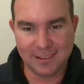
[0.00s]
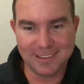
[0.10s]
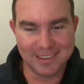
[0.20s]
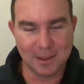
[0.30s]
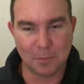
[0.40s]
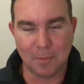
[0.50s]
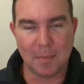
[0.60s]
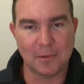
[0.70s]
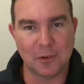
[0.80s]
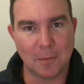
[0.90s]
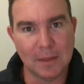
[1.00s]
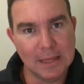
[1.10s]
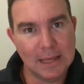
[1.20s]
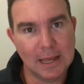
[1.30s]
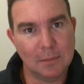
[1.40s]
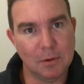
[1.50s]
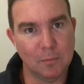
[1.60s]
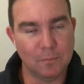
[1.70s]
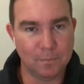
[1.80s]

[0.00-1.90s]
They'll pop up the top. But